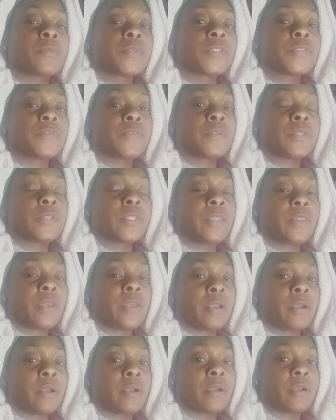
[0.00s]
fully
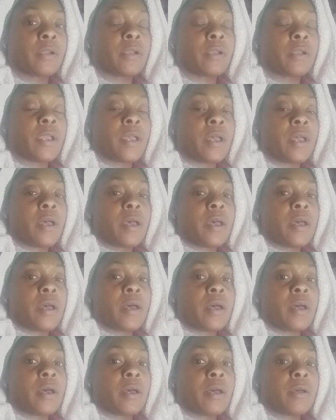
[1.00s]
there
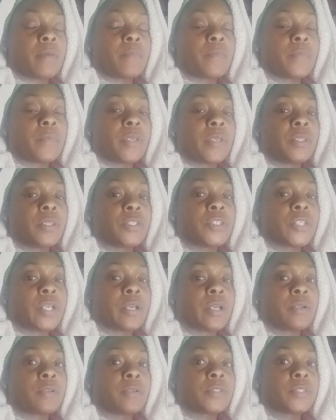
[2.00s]
in the
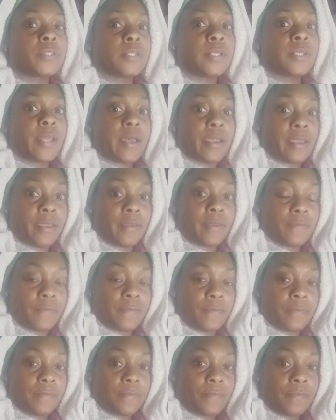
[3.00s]
child's life,
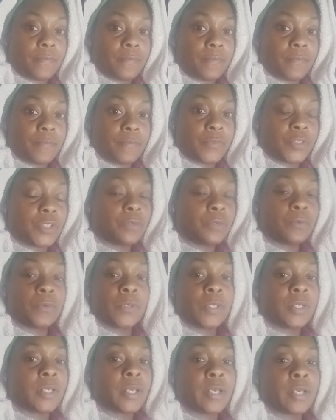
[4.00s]
she would
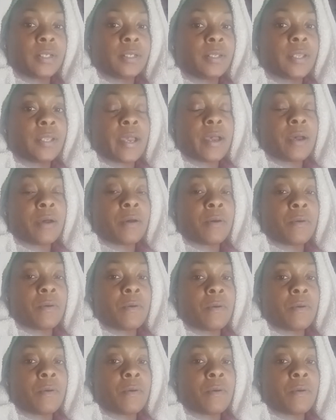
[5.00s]
not allow